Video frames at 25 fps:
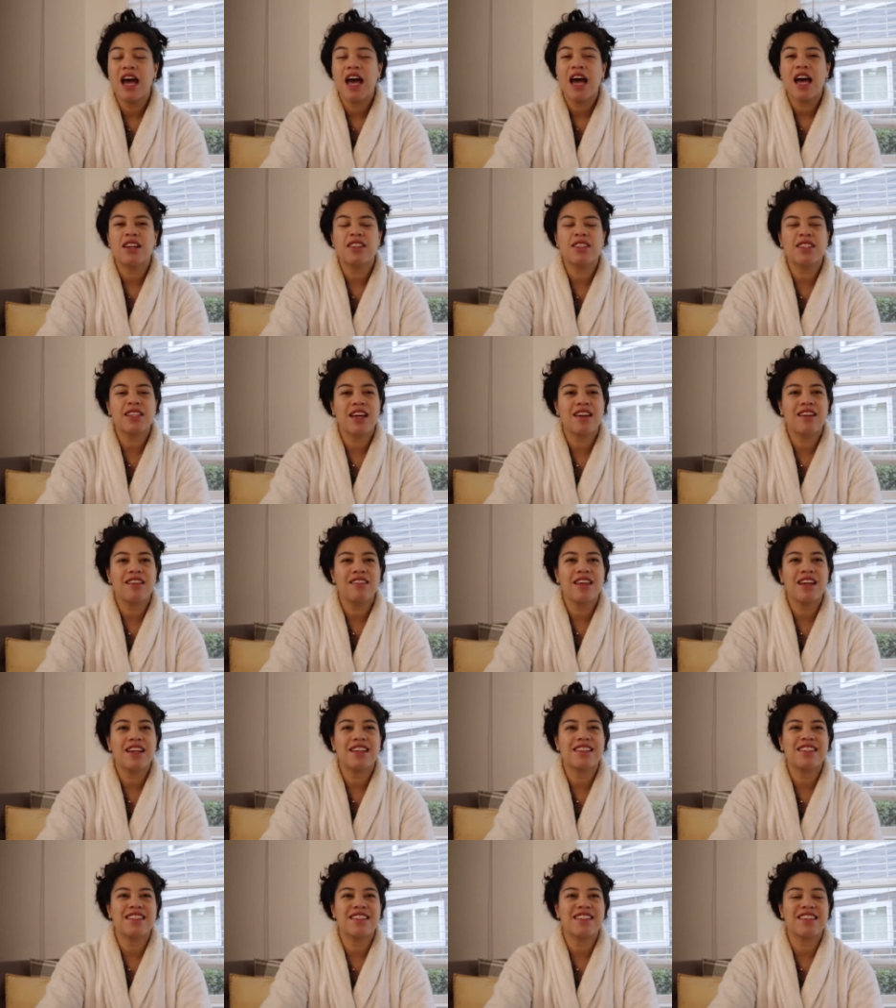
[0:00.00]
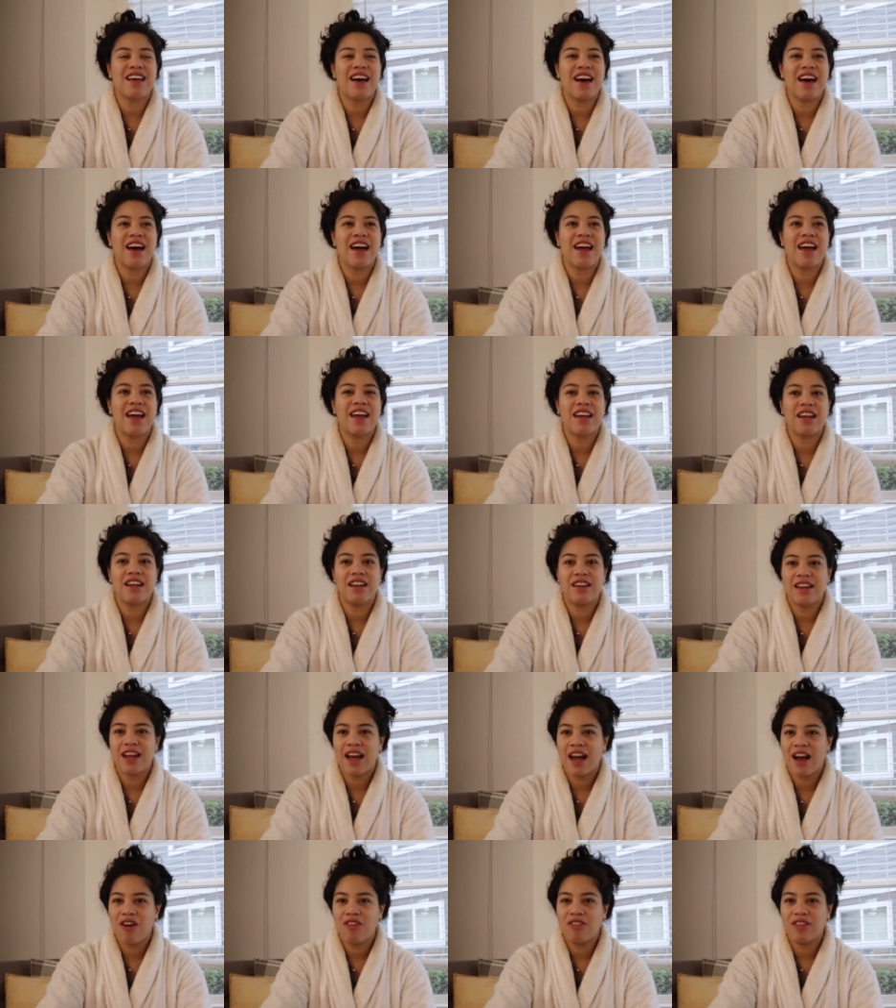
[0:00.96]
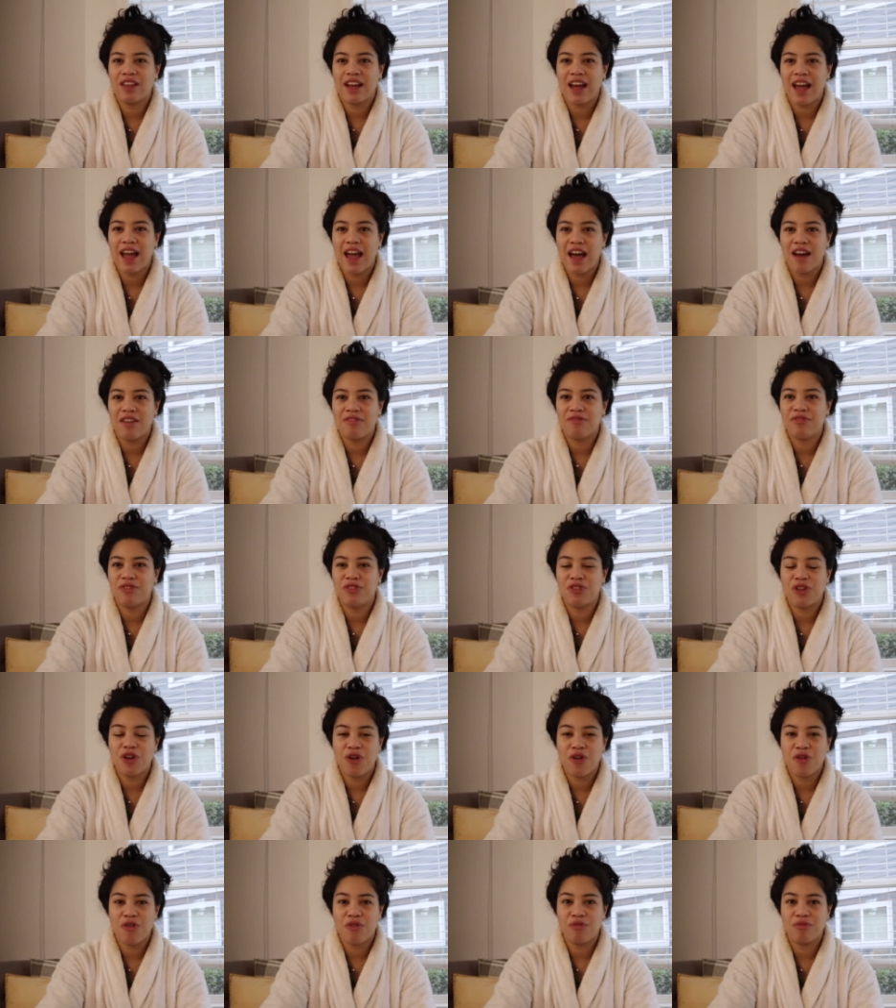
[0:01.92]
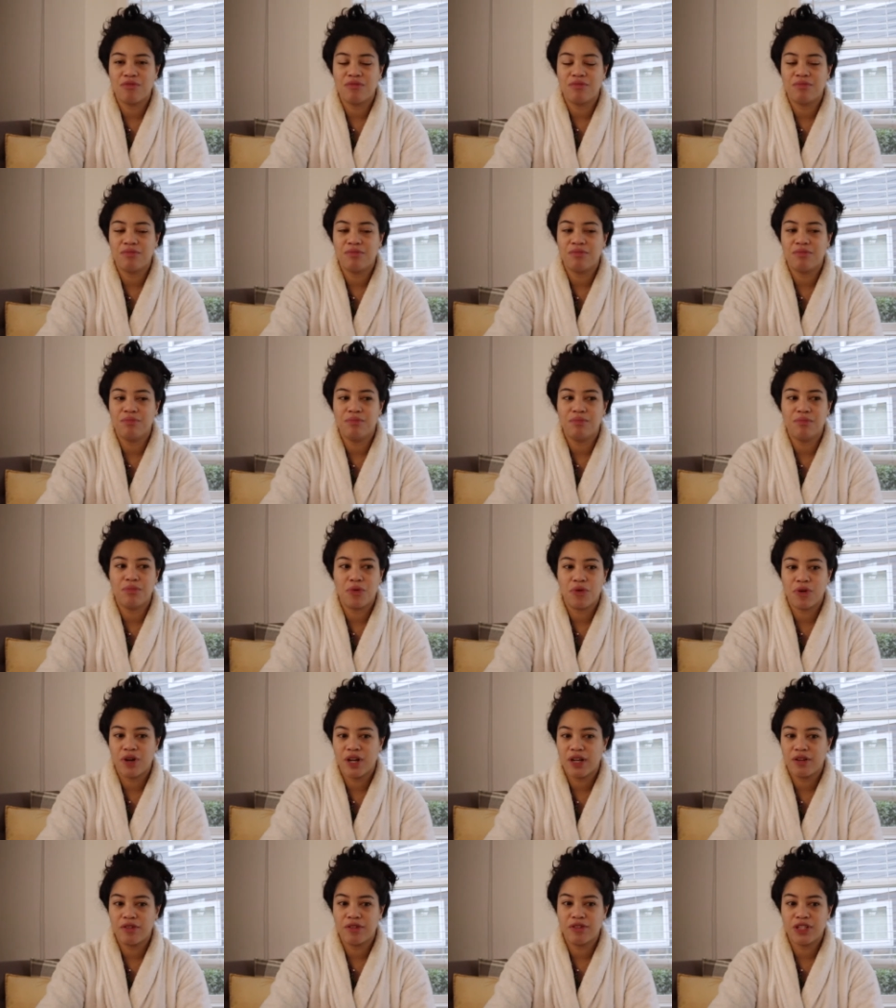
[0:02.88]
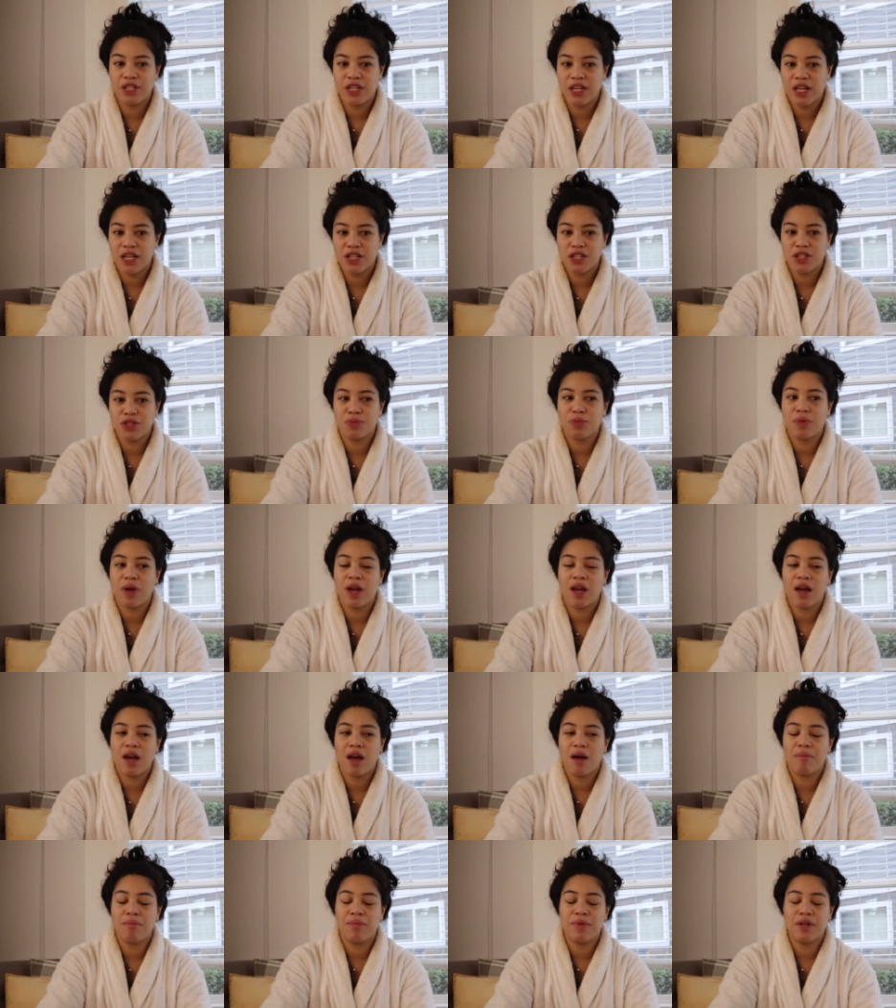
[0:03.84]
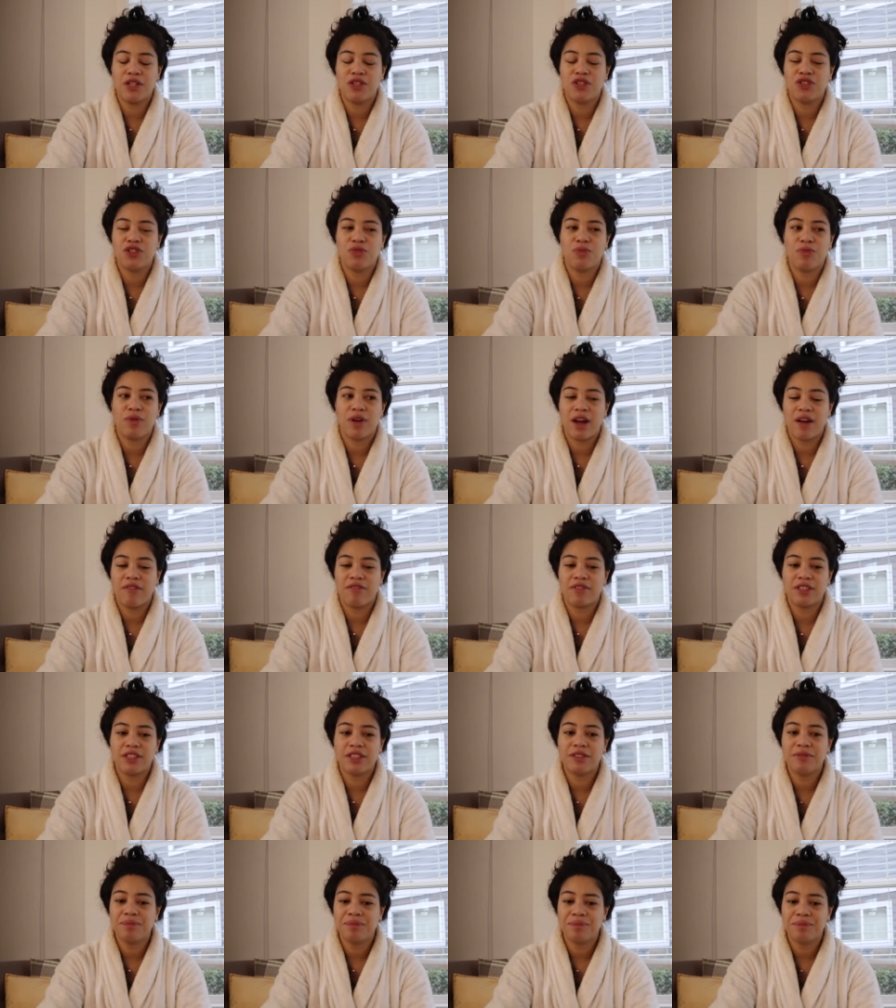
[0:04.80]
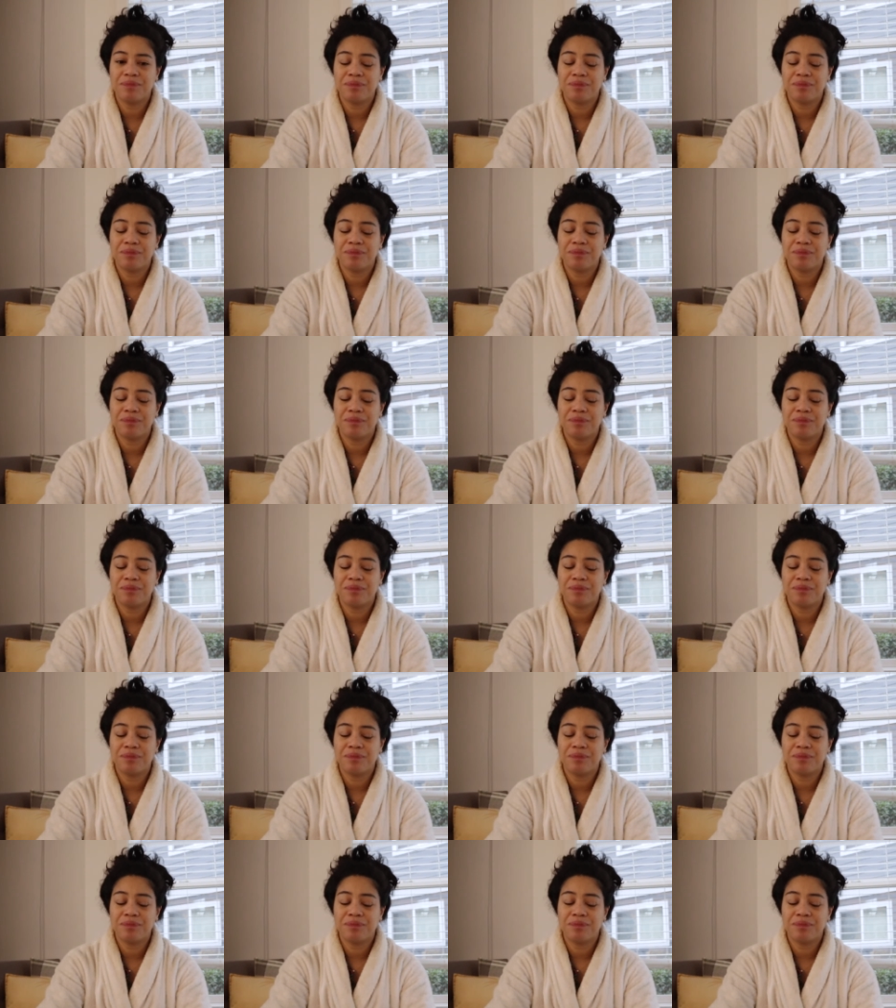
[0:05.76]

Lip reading: I just kind of let it slide, and now like I have no morning routine. I just wake up and do whatever.